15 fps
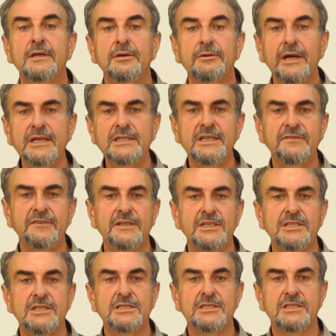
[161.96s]
Grade
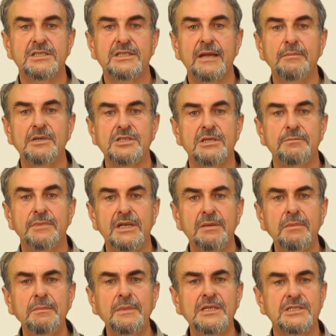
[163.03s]
definitions establish the
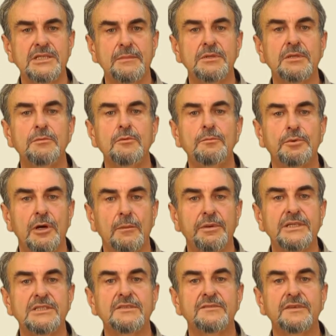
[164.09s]
minimum acceptable
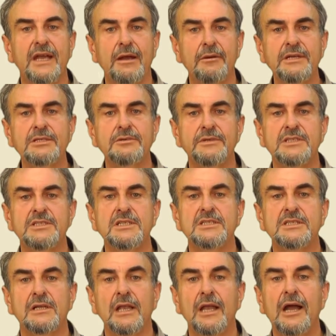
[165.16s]
properties of
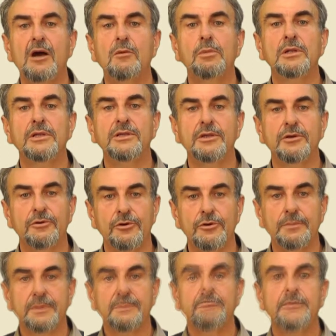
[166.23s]
characteristics allowable in the
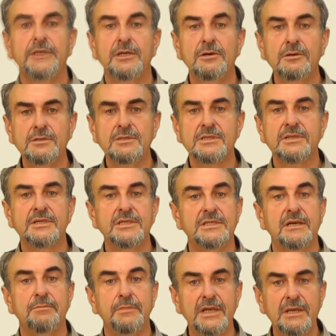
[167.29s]
group. Because these
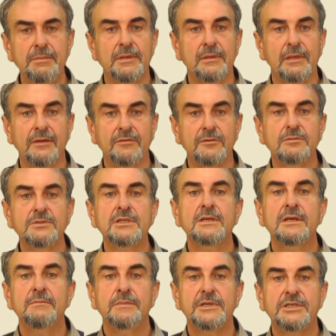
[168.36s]
are minimum levels,
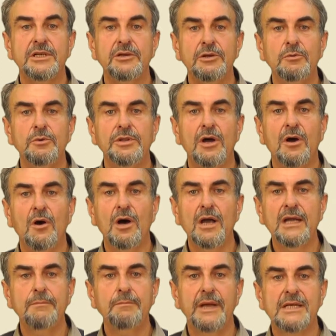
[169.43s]
material with a
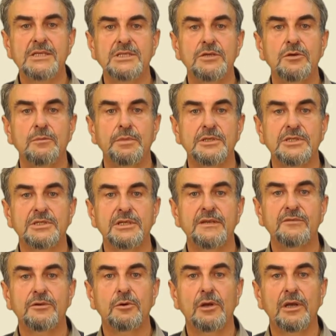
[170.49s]
higher capacity or
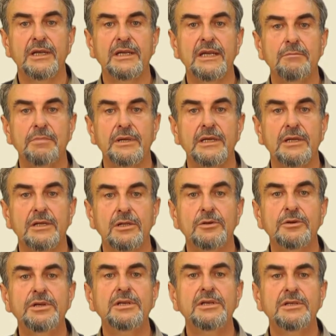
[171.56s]
perceived quality can be
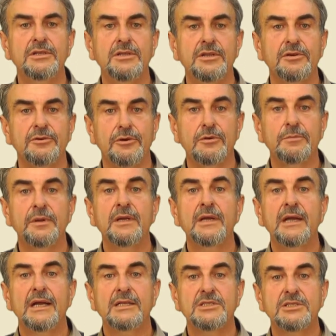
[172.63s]
included into the group
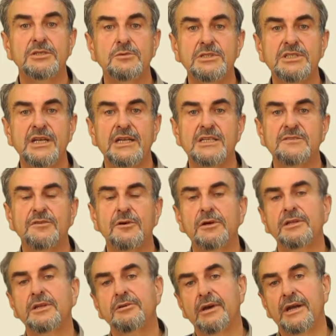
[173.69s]
and still
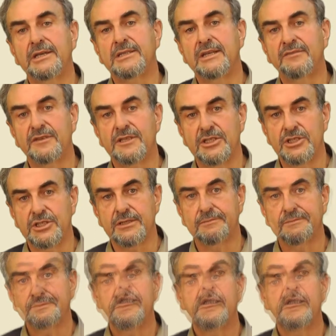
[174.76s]
satisfy the grade definition.